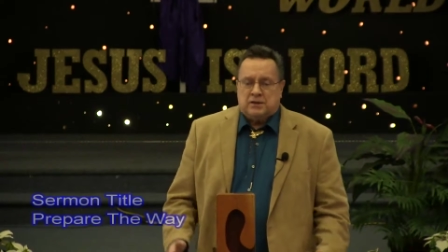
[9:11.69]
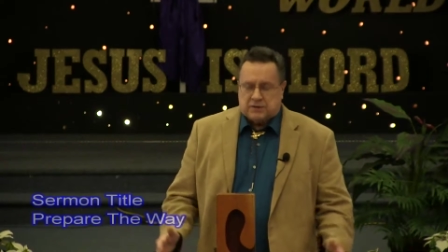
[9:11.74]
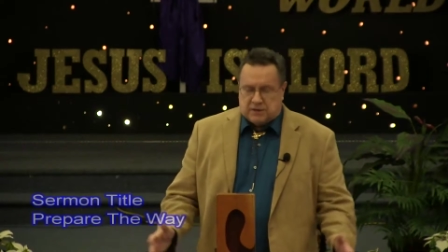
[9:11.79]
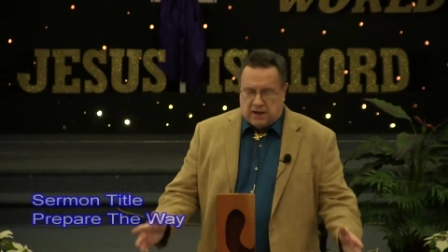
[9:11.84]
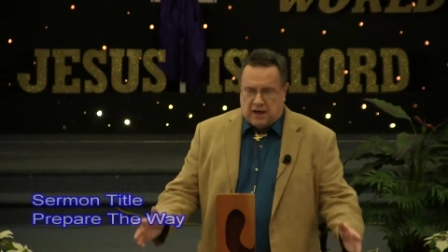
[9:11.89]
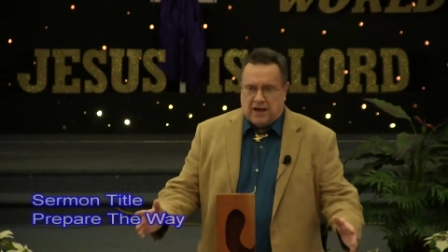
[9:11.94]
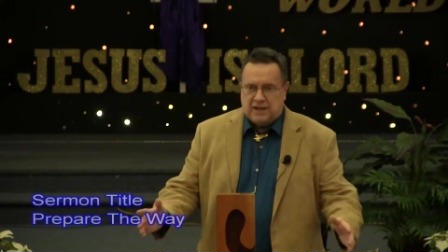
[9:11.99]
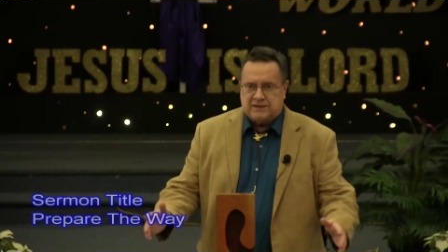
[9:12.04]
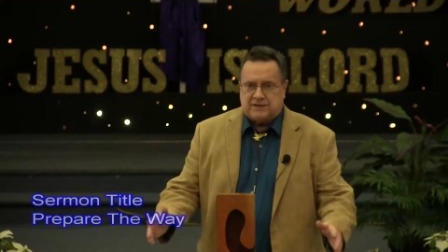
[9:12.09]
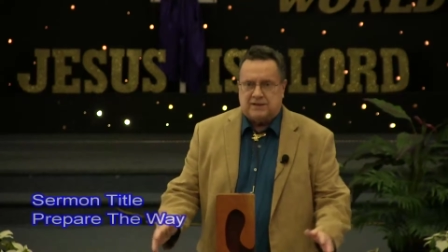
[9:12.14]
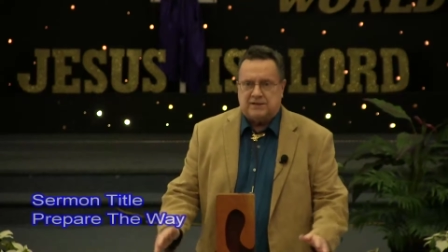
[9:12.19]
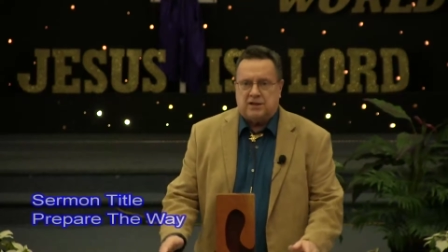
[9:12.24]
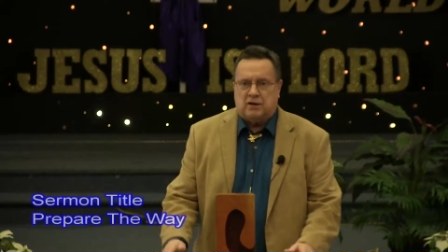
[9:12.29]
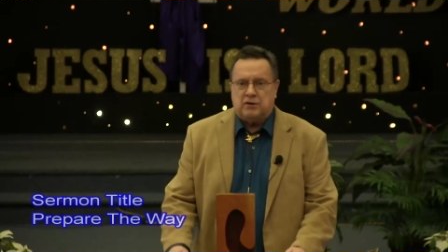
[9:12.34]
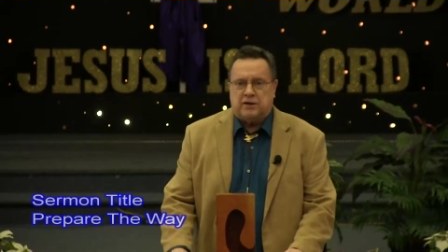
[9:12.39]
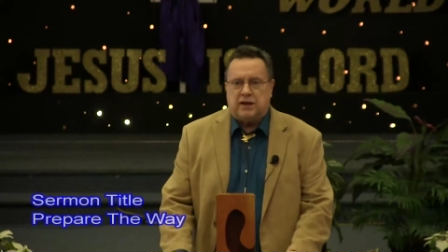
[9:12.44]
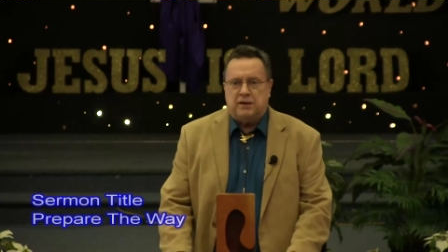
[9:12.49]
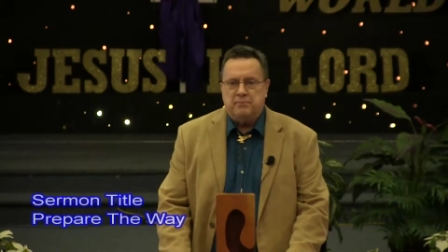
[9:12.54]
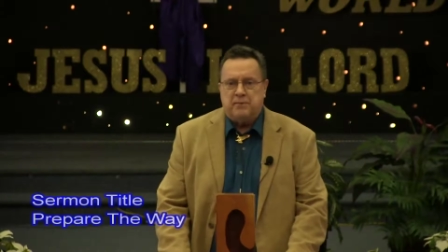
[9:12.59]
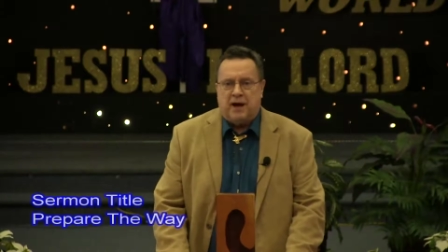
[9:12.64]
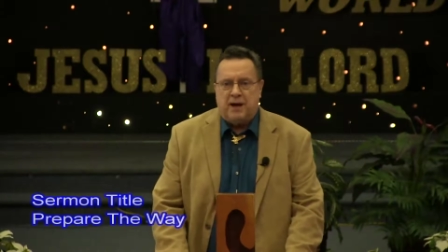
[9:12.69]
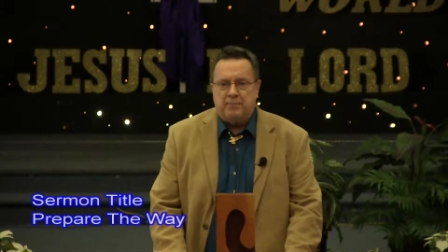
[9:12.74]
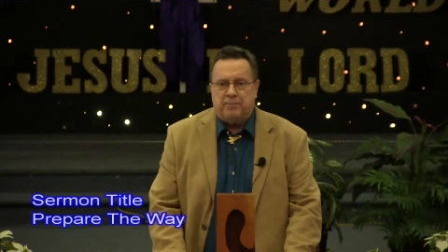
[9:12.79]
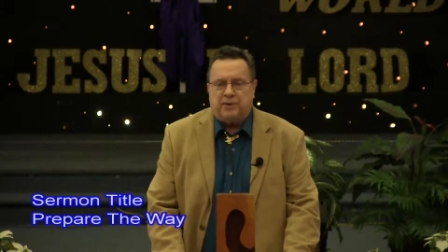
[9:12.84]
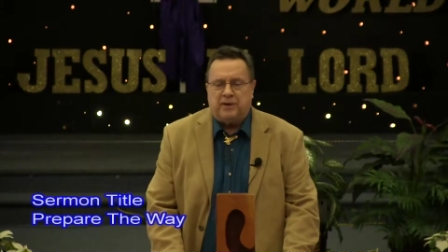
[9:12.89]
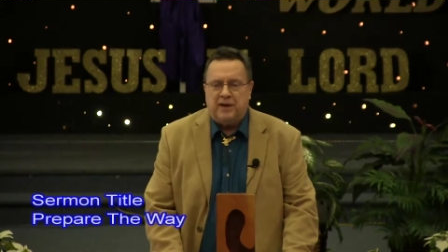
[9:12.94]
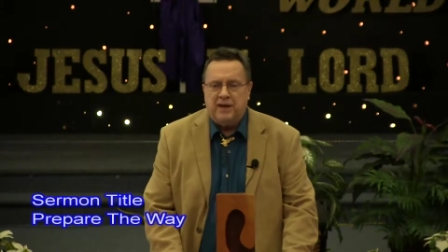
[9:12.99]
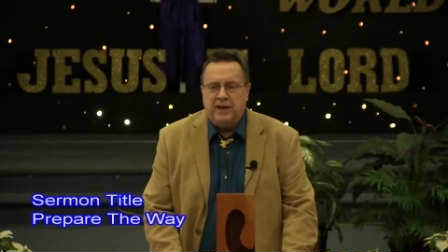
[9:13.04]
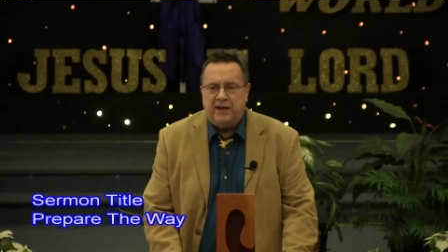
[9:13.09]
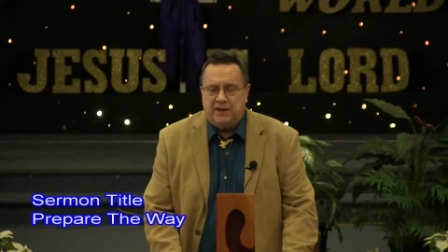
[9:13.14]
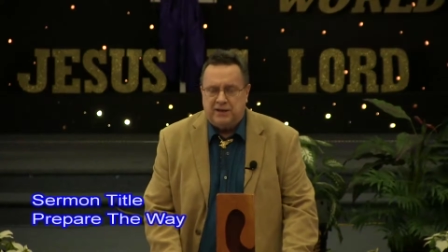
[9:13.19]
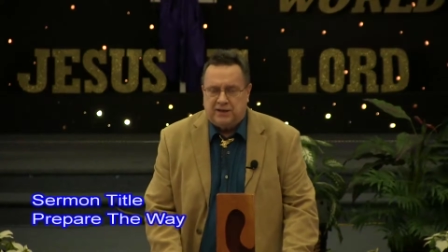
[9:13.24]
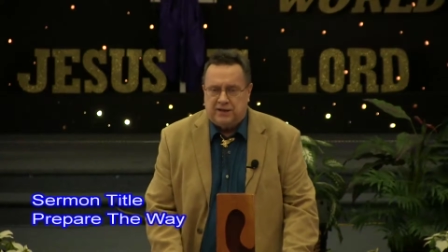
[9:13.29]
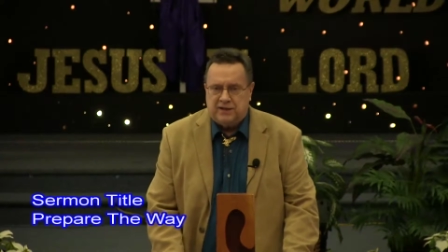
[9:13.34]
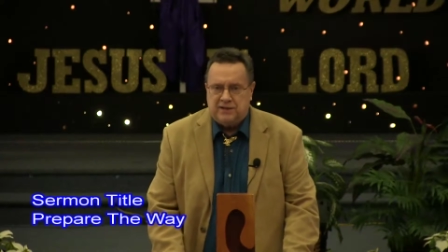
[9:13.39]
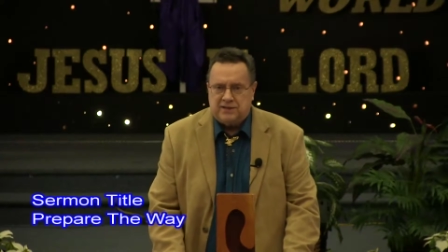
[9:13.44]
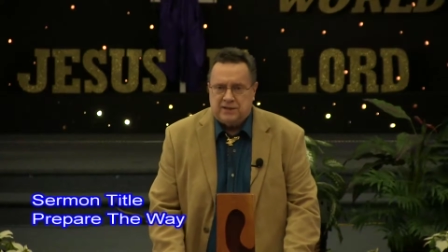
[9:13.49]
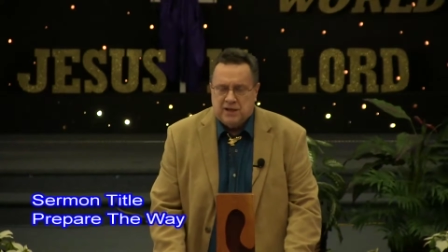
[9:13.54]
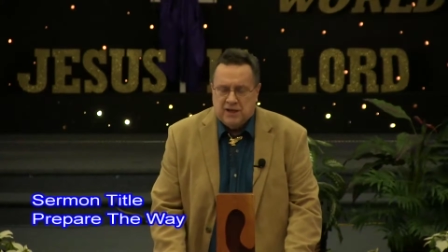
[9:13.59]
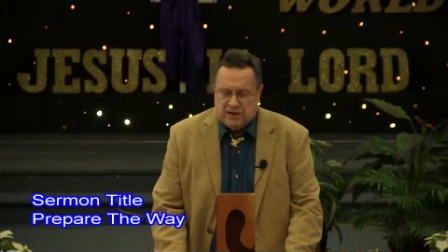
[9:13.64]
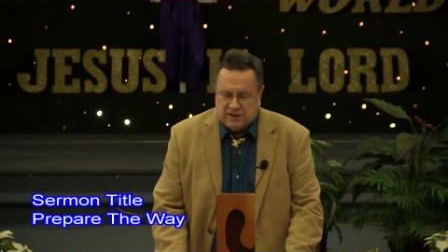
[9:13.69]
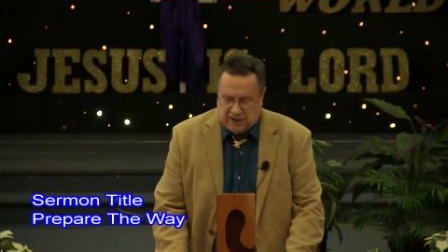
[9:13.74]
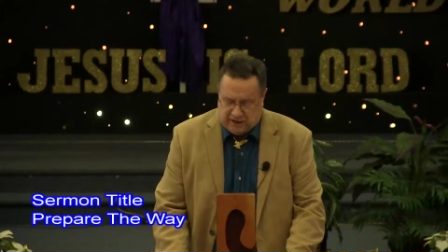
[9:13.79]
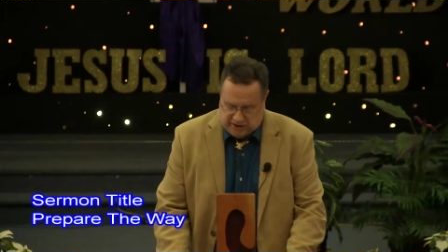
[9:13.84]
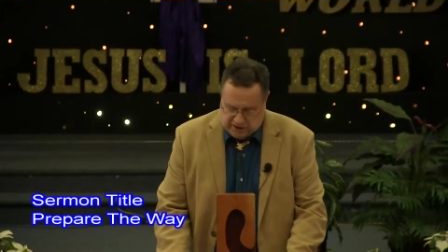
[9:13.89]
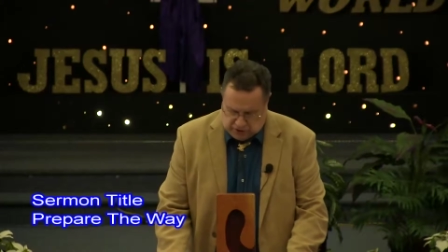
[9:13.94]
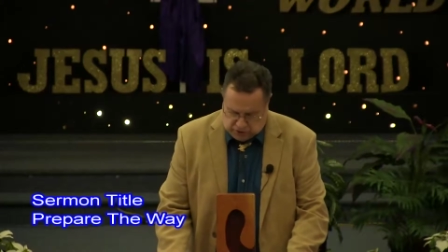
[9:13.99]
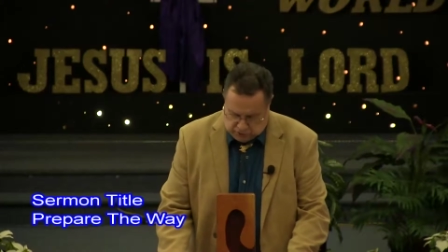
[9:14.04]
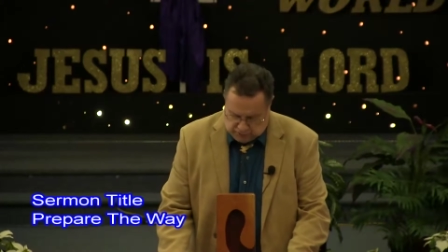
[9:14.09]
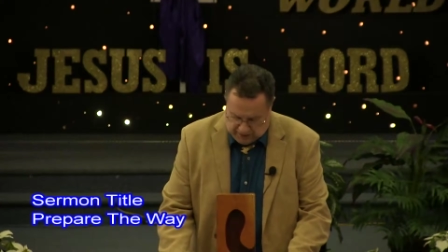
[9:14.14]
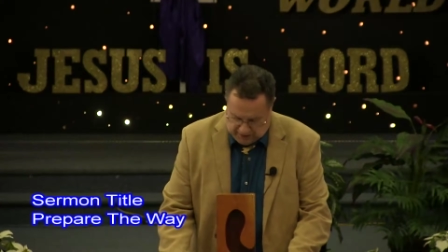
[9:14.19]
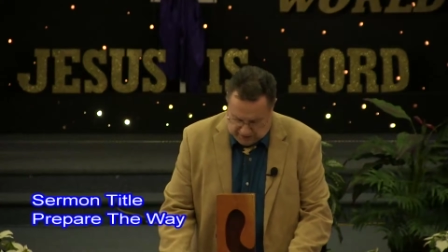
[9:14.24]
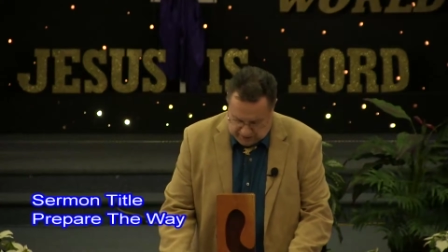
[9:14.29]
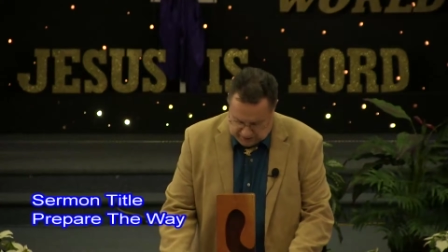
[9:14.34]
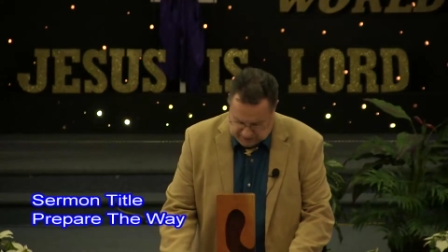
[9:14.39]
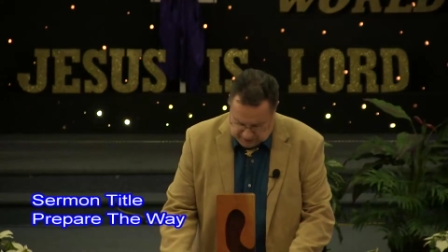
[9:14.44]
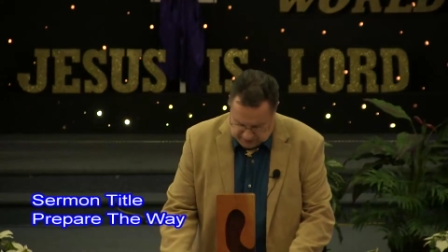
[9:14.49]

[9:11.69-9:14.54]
God says, okay, my plan is to get you out,